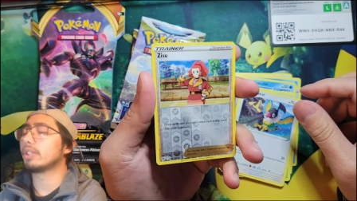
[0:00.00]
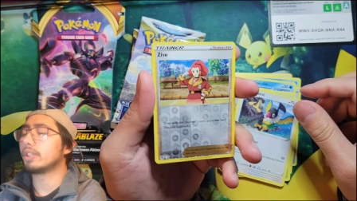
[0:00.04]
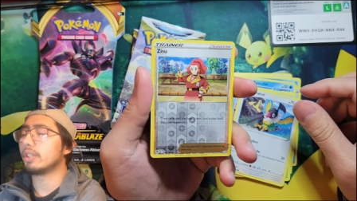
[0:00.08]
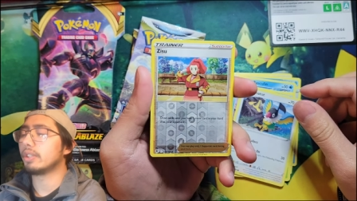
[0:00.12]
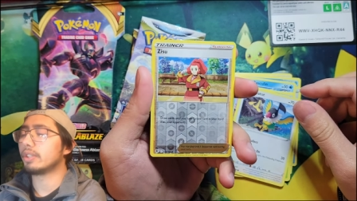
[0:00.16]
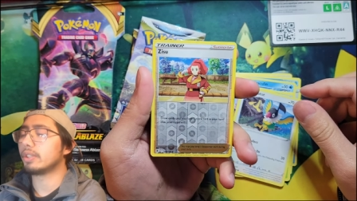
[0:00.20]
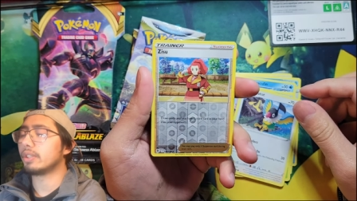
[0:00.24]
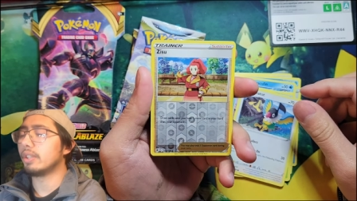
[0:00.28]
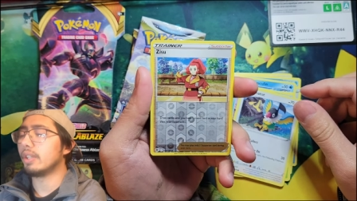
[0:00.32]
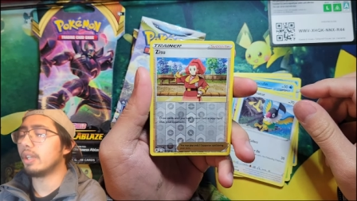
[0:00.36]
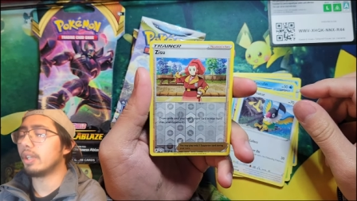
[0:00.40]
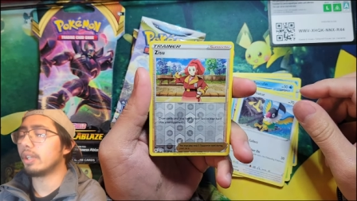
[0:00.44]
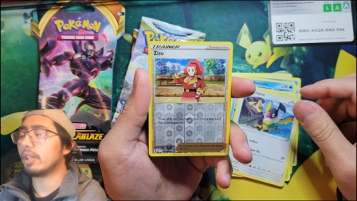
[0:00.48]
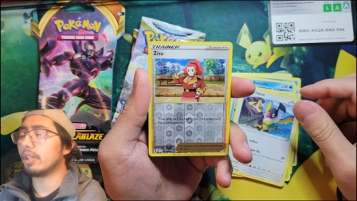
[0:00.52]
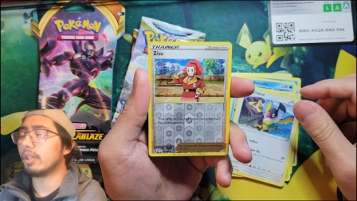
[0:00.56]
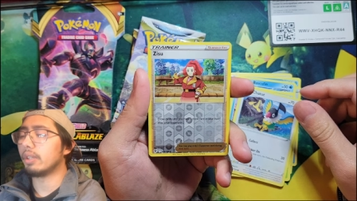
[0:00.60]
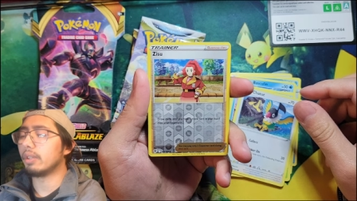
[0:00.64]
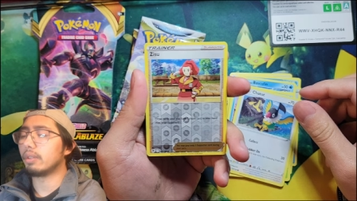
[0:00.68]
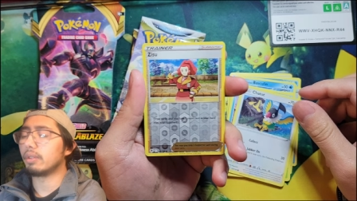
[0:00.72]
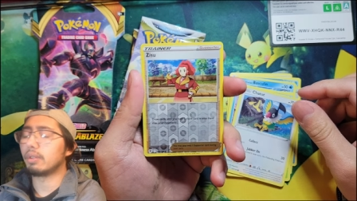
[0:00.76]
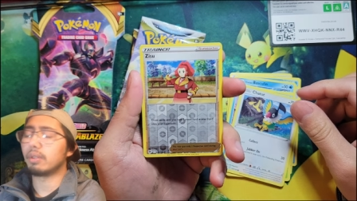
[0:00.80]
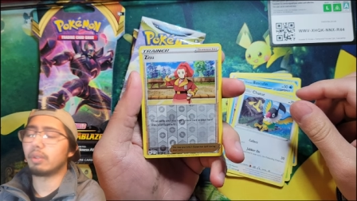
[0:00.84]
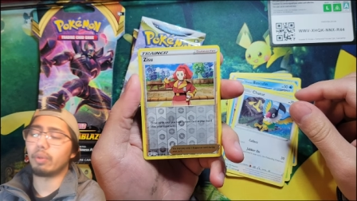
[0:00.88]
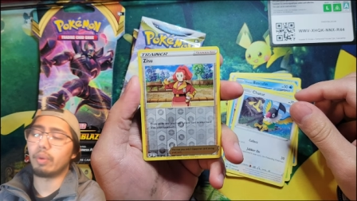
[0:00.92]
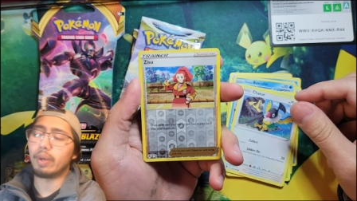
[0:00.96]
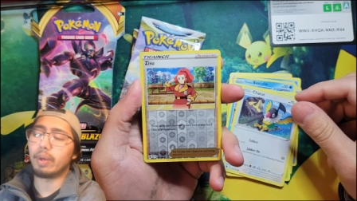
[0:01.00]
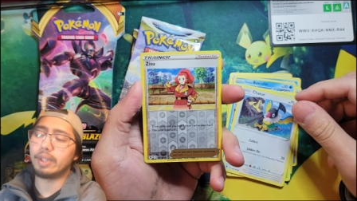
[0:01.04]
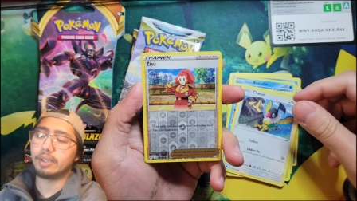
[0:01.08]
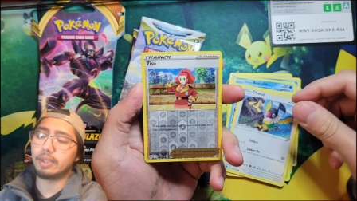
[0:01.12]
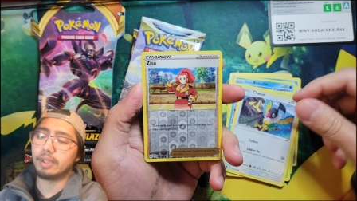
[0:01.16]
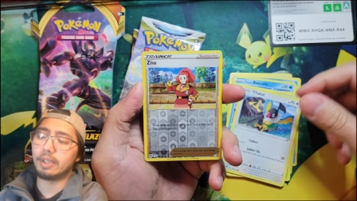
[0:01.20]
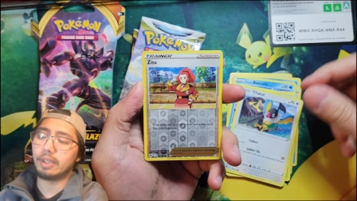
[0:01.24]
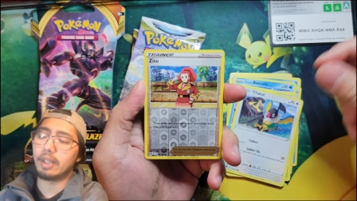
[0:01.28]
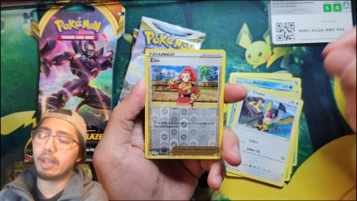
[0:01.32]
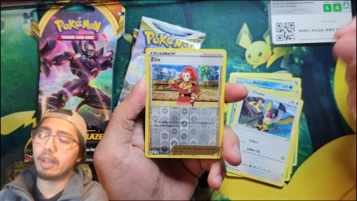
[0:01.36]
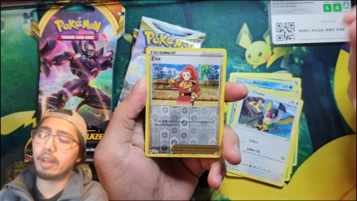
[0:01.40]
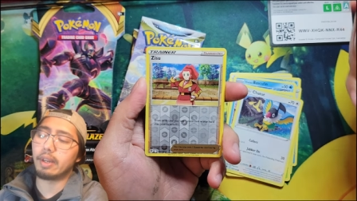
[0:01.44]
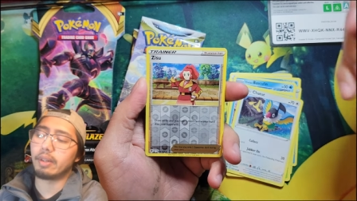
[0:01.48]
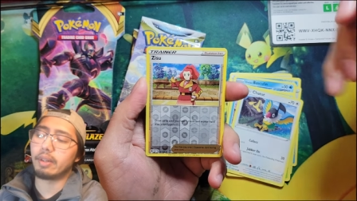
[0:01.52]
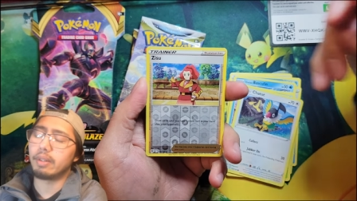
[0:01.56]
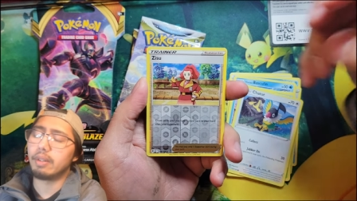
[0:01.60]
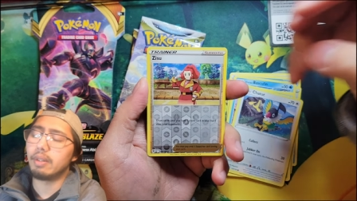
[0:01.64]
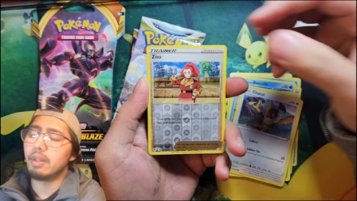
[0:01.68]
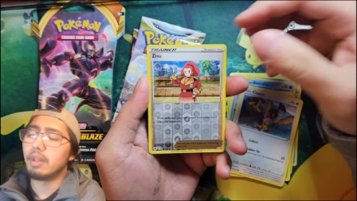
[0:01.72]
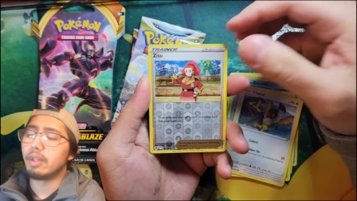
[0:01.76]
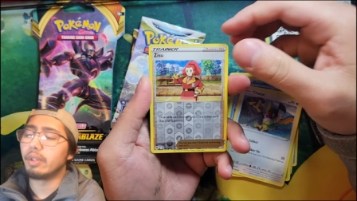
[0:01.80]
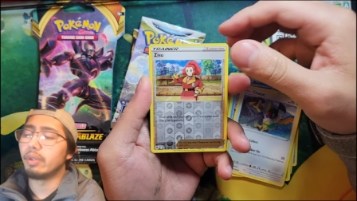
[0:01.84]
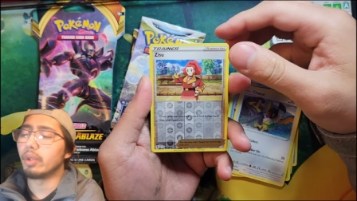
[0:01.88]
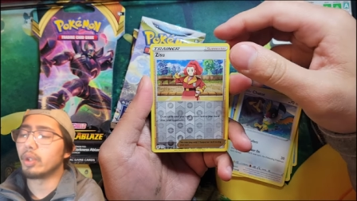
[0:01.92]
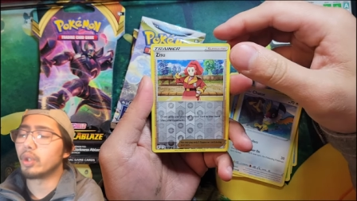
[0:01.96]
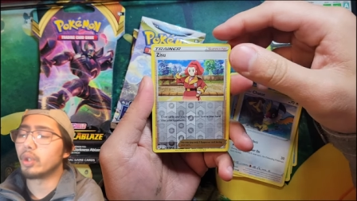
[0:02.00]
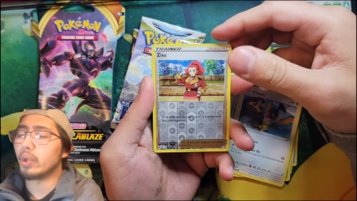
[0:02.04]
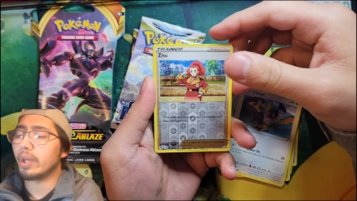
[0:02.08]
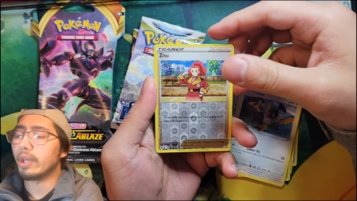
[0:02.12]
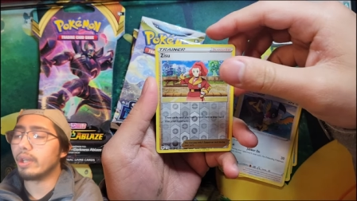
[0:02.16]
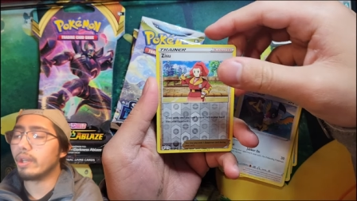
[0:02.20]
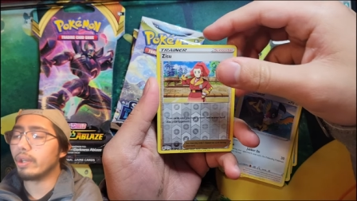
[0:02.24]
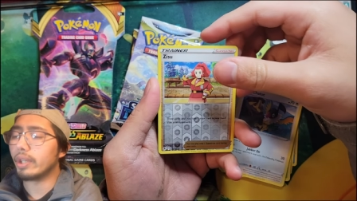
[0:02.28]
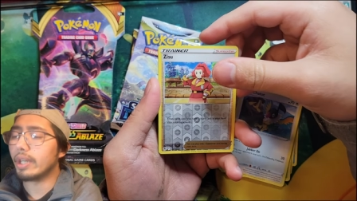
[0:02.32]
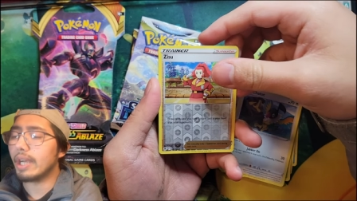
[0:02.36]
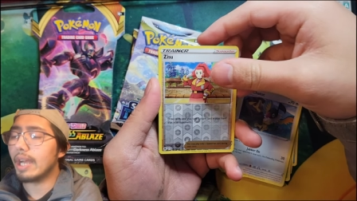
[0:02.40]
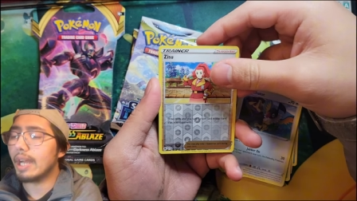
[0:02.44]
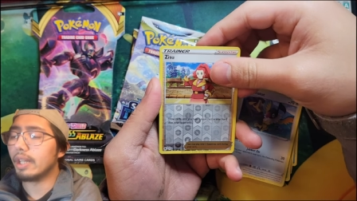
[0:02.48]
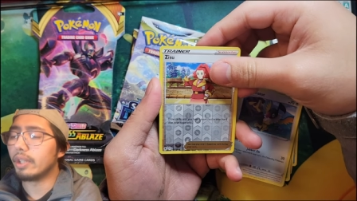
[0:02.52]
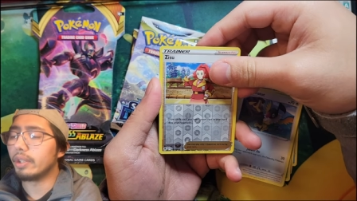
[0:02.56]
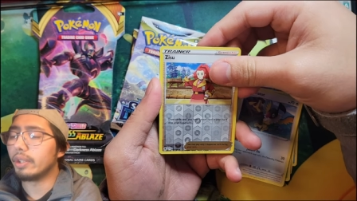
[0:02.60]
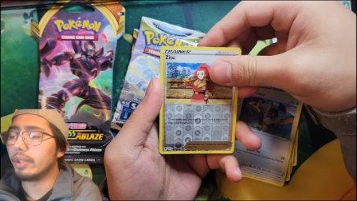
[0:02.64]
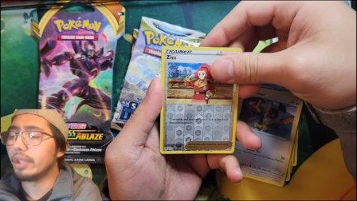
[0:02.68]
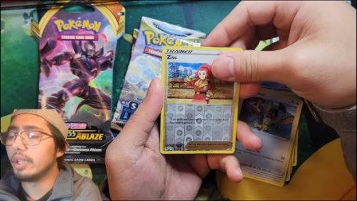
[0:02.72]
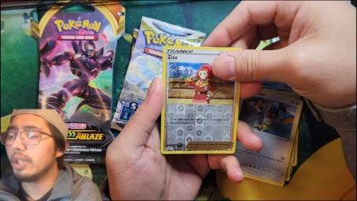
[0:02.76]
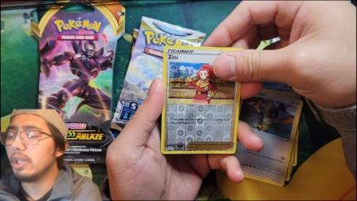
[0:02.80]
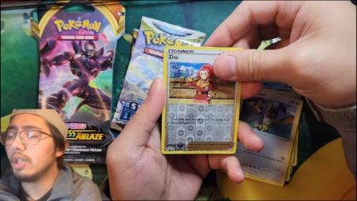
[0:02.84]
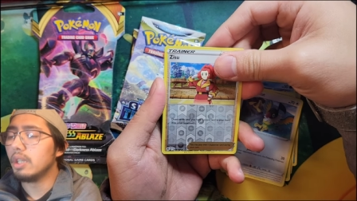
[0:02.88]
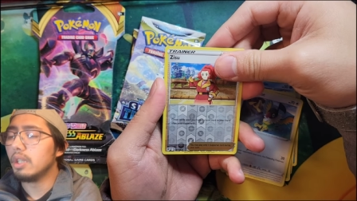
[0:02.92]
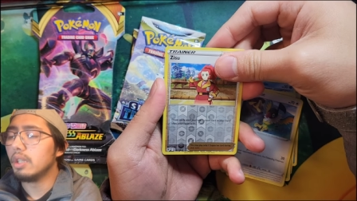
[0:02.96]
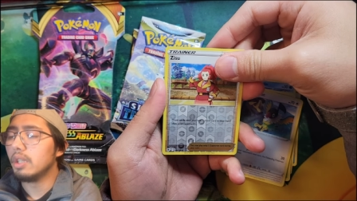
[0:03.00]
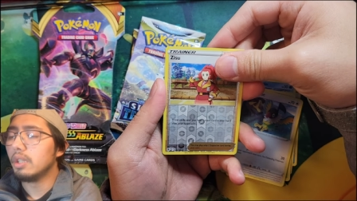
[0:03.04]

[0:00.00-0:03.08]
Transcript: There's nothing crazy there. No trainer gallery.